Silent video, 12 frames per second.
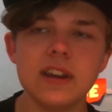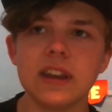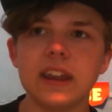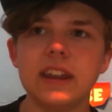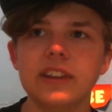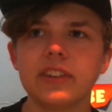
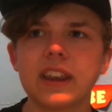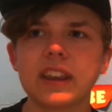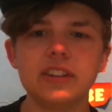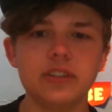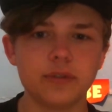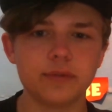is like a
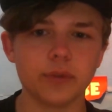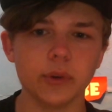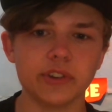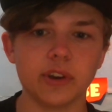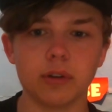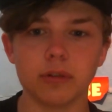new
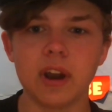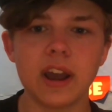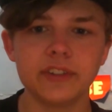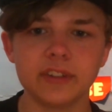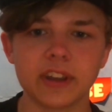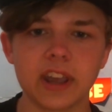Forza
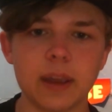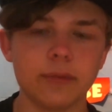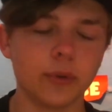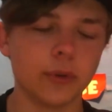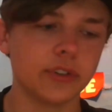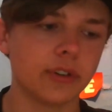Horizon game,
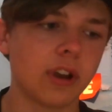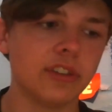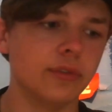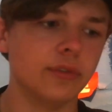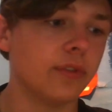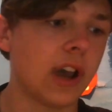Forza
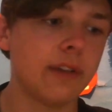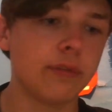Horizon 5,